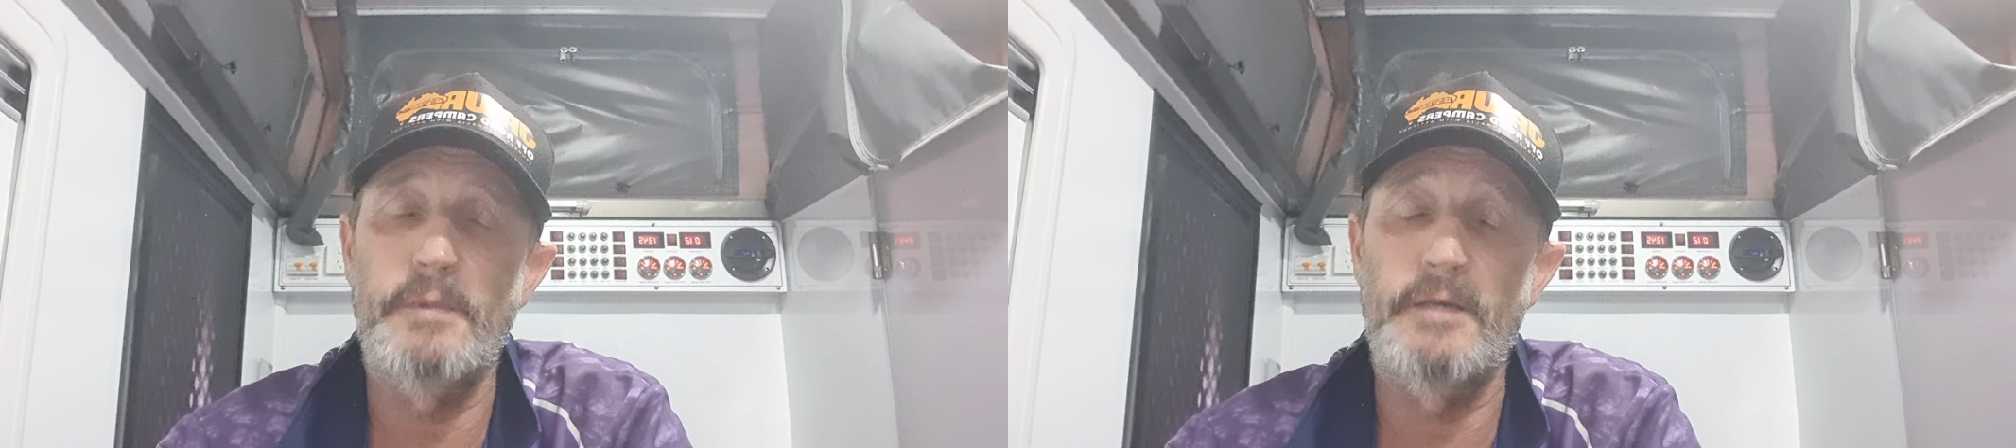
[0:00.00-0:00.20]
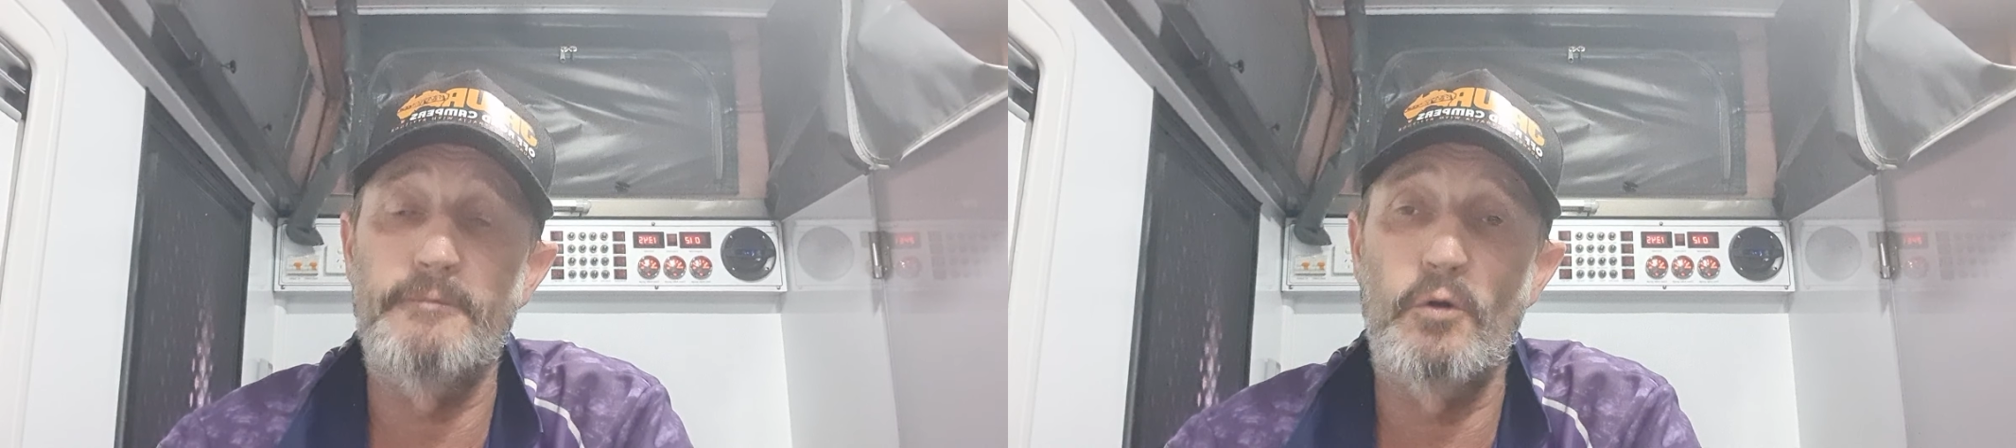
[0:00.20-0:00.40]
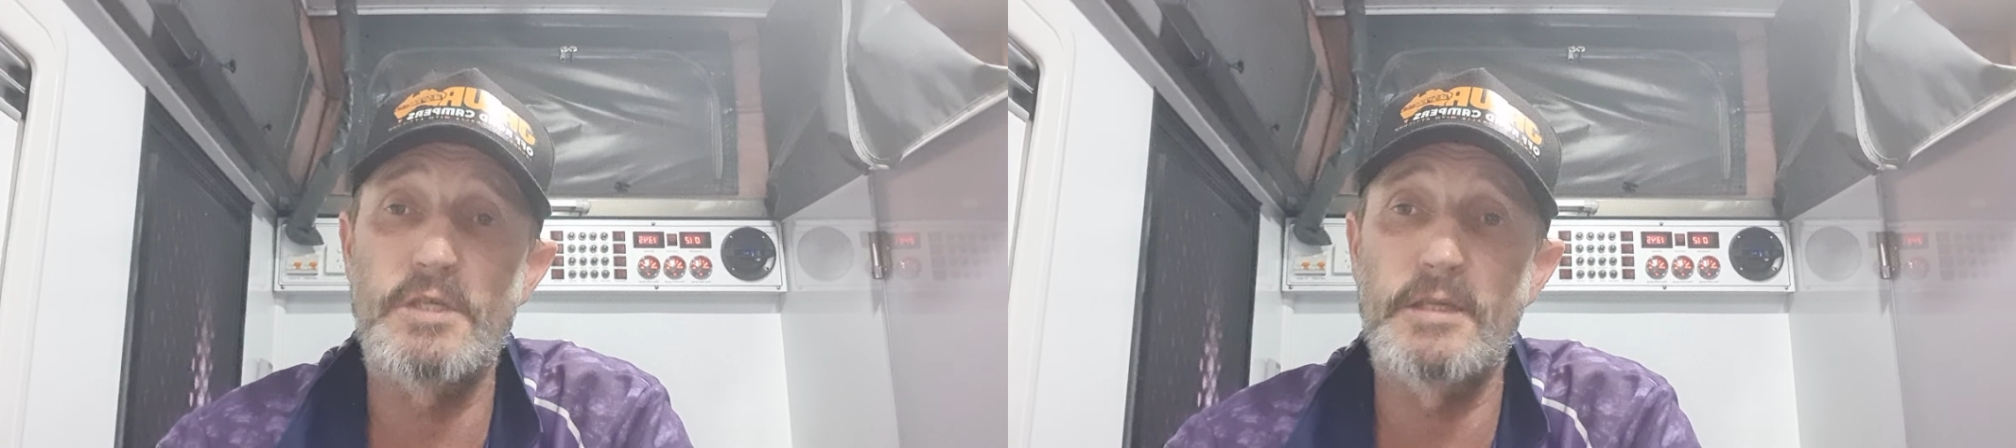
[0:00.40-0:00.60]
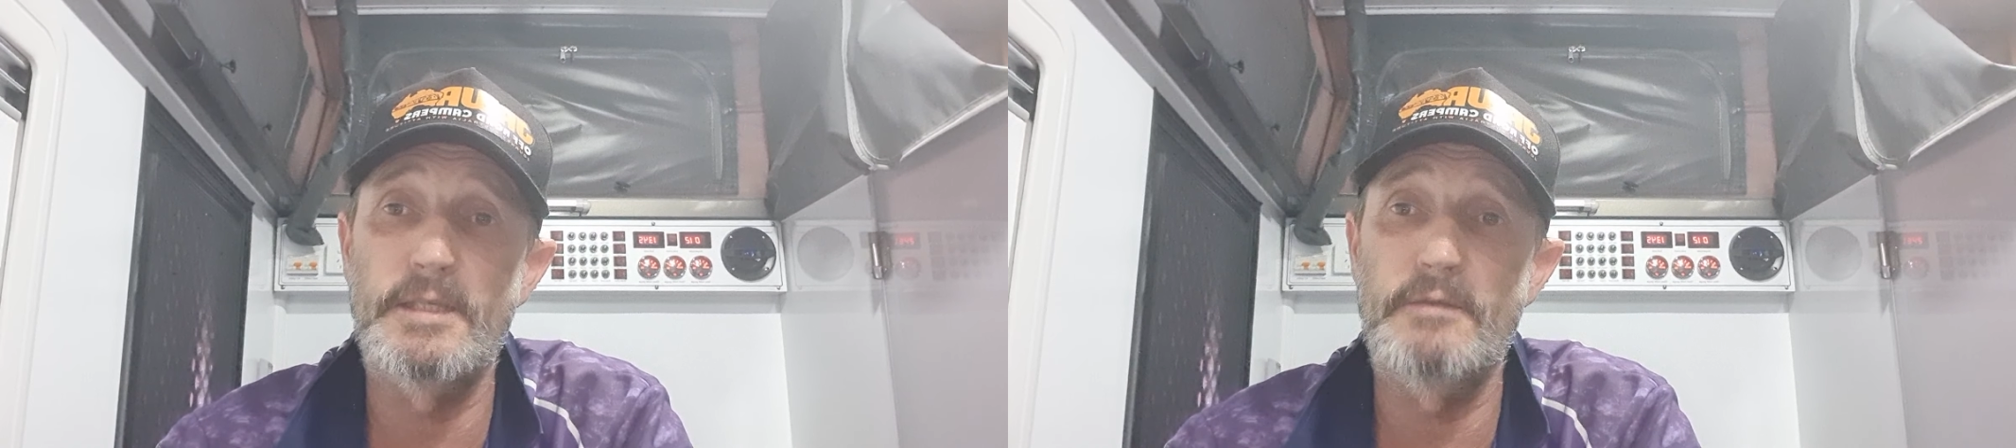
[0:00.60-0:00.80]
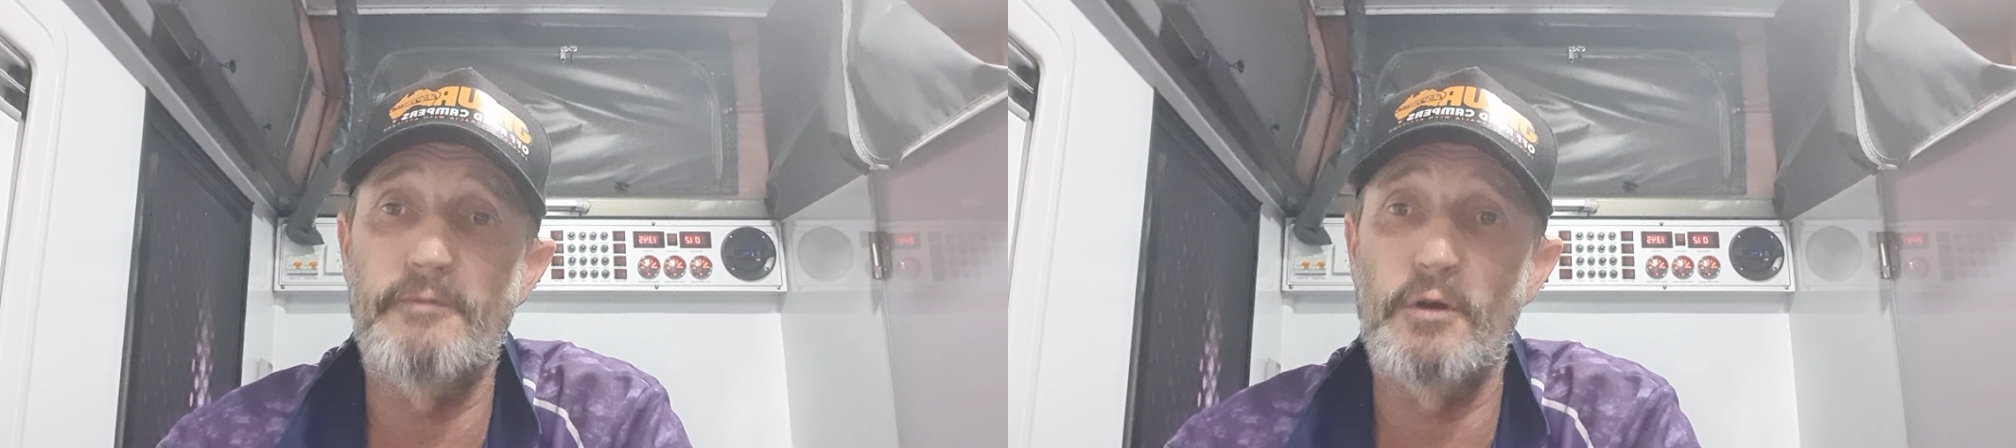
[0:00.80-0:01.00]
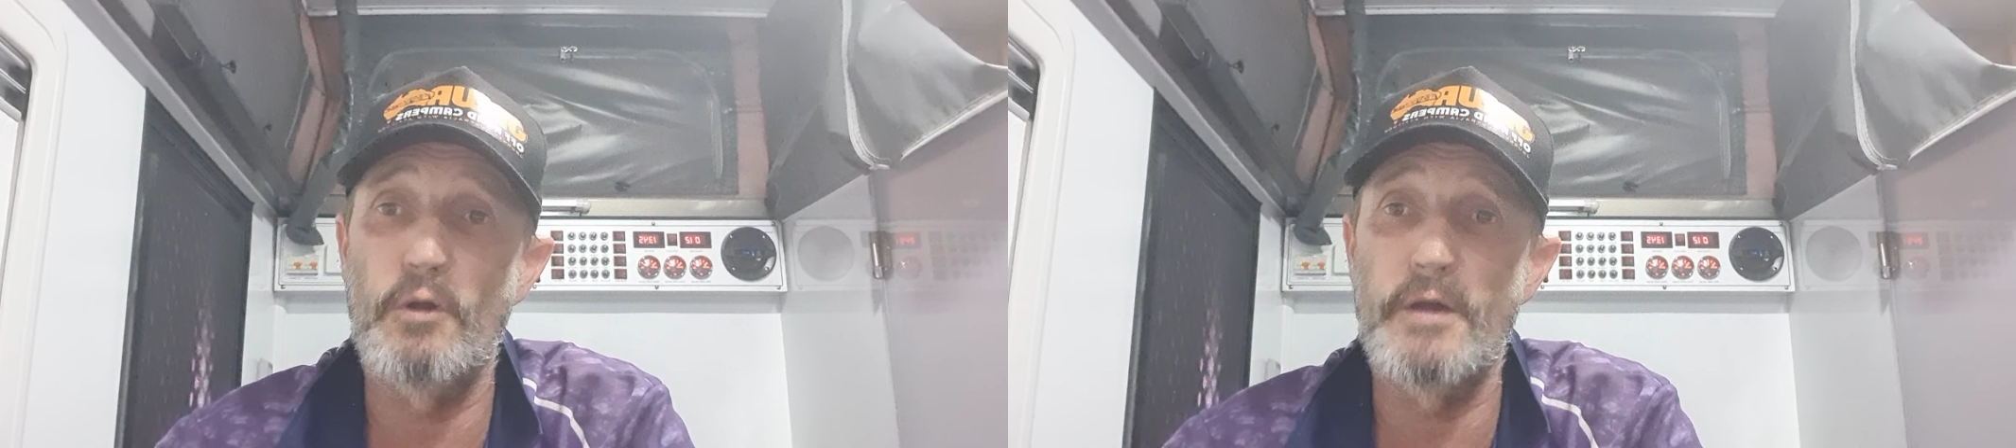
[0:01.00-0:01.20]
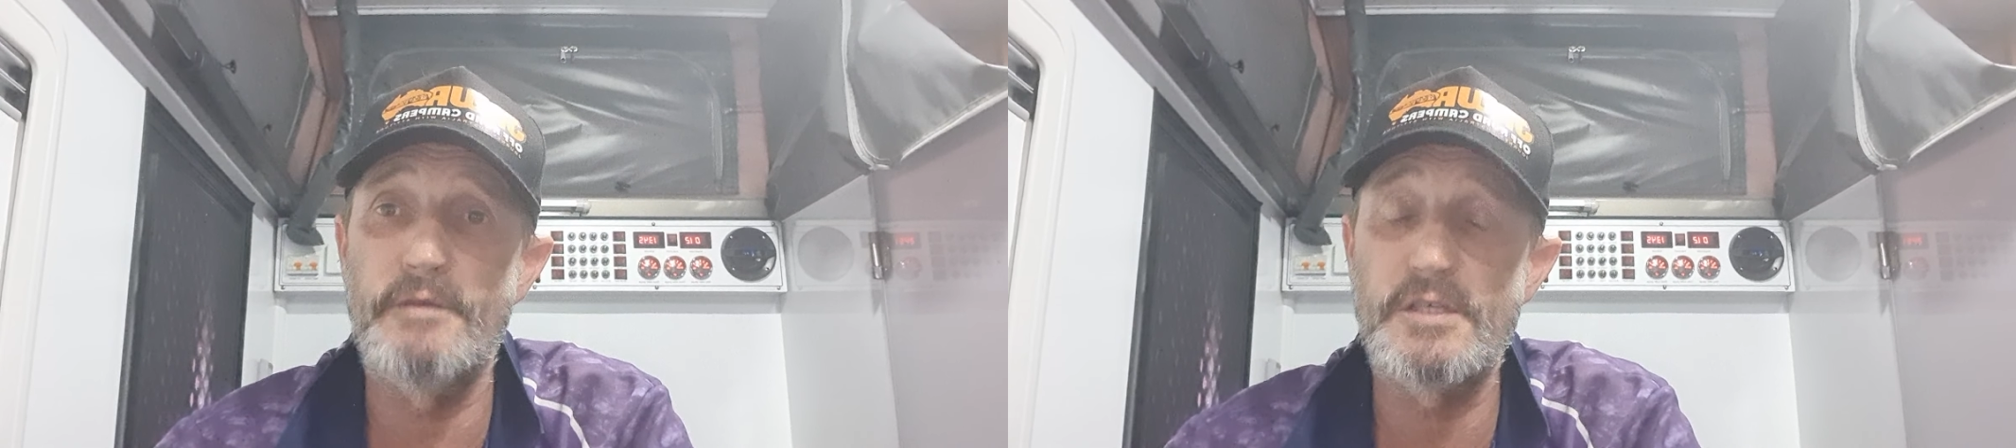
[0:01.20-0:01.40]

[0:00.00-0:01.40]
Unfortunately for a lot of